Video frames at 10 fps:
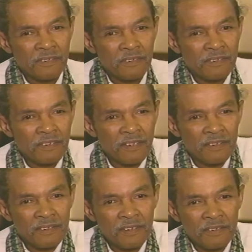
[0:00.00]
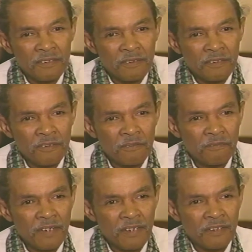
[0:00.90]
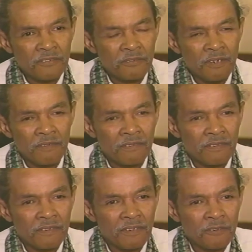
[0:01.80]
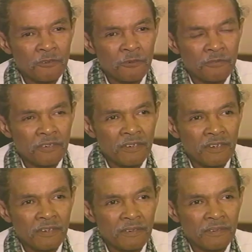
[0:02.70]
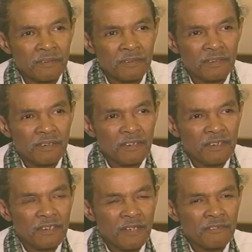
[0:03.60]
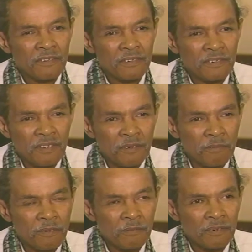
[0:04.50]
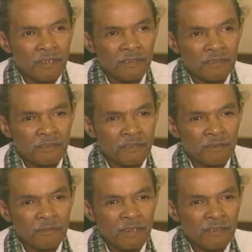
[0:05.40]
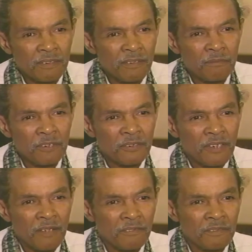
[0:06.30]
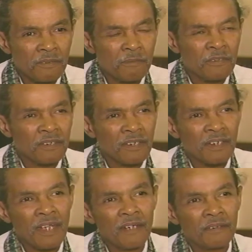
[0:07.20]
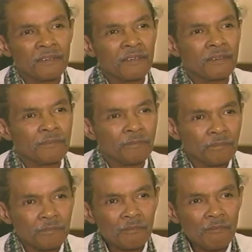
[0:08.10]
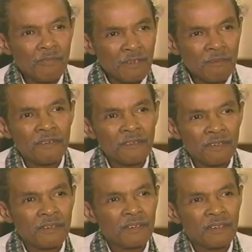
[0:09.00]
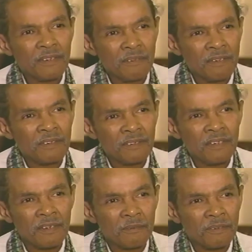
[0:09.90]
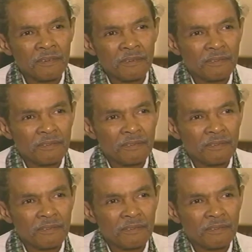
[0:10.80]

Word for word: entertaining, and you, you don't find that too often in groups today, you know? You have to entertain the people also, you know? That doesn't mean you have to be a clown, you know? But you can, you know, entertain them, you know?